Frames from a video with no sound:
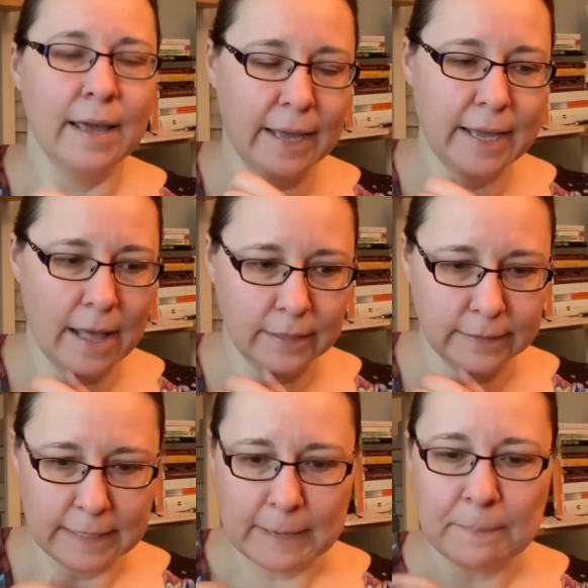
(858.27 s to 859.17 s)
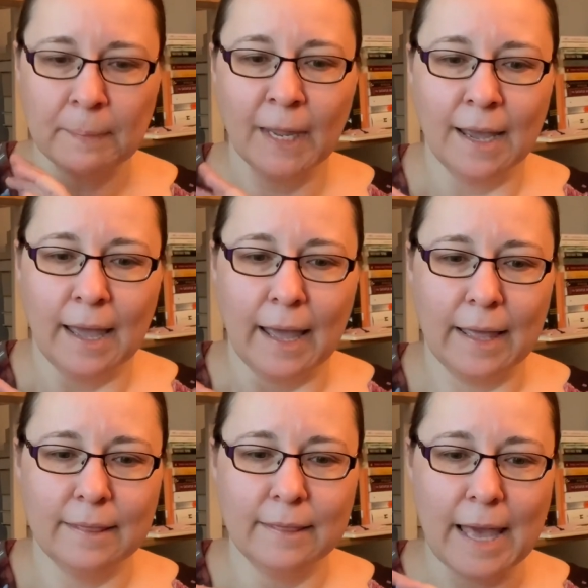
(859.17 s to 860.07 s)
A-L-T.
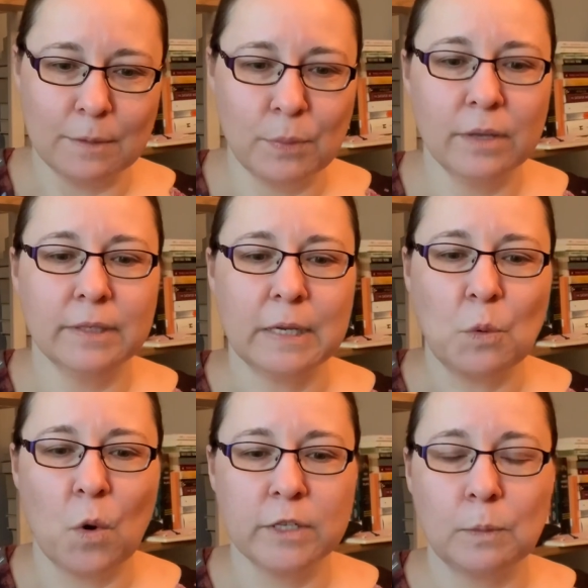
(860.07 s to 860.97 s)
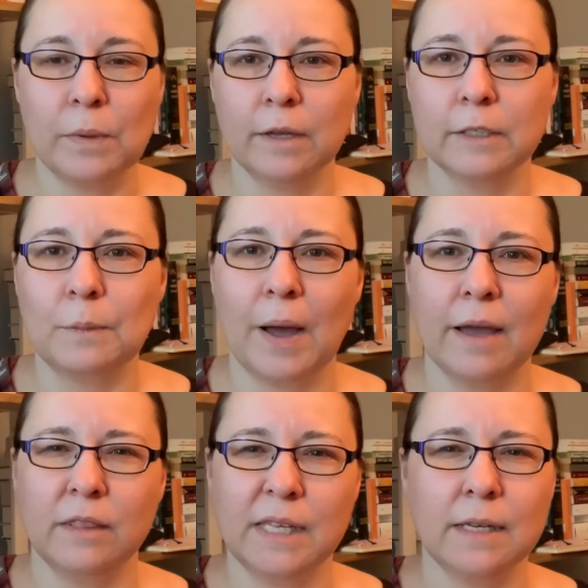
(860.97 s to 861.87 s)
And that building was built
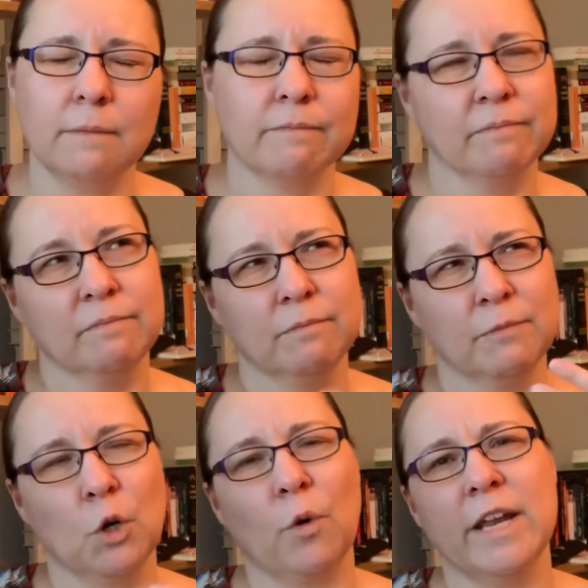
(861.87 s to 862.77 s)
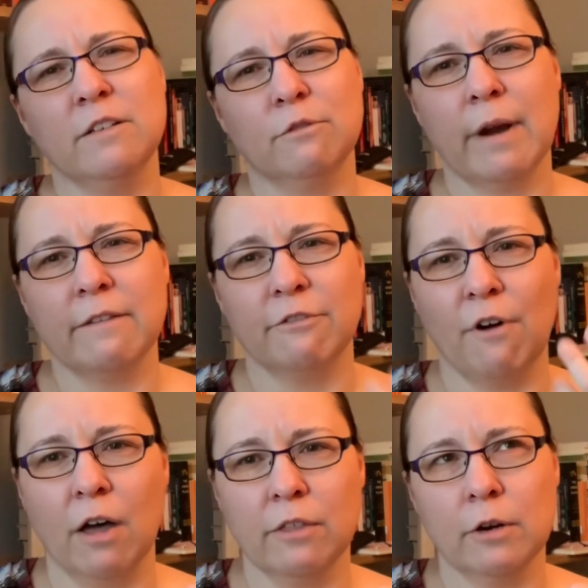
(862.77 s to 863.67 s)
by the
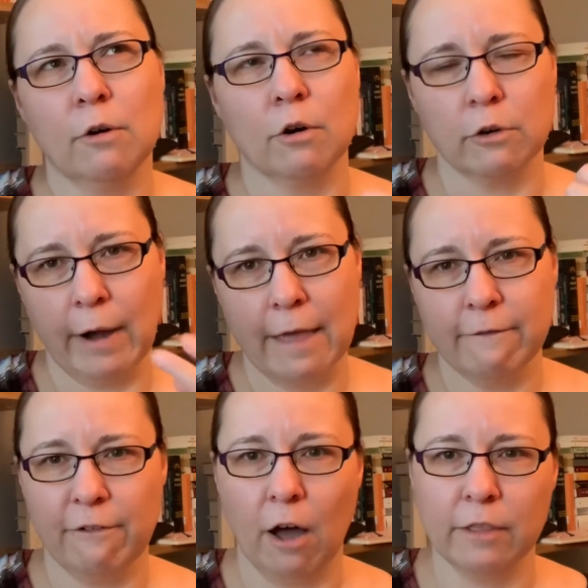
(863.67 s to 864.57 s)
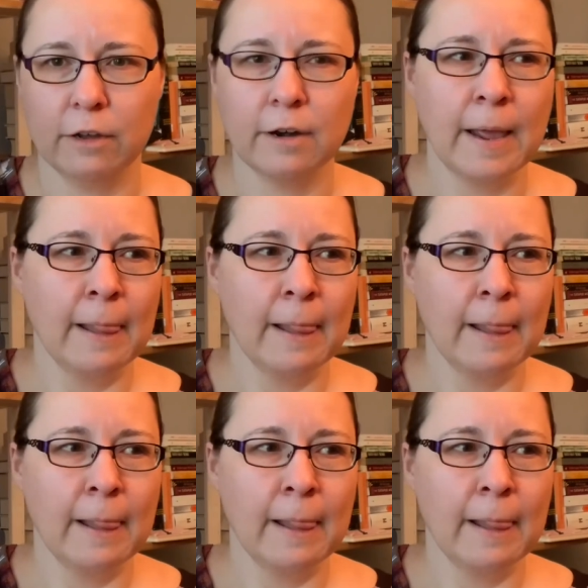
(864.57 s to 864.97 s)
great-grandfather or grandfather,